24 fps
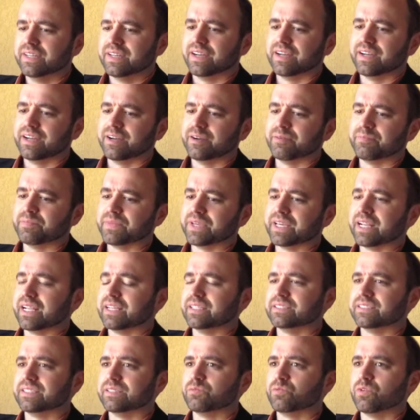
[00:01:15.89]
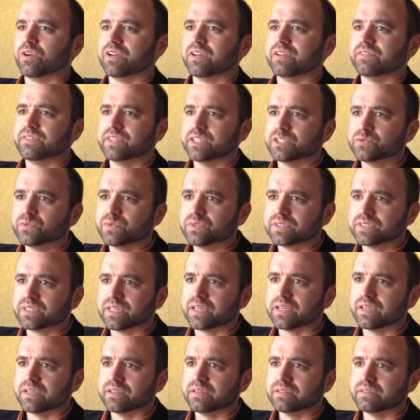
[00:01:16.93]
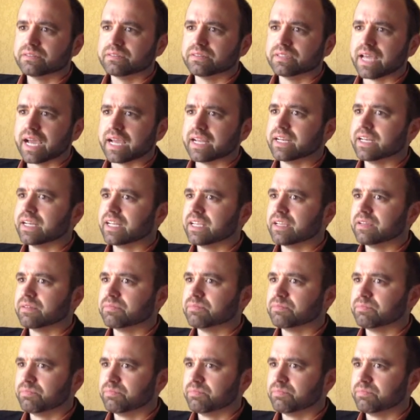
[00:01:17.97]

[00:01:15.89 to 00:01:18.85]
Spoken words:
And I said, "Well, if this was a 9-inning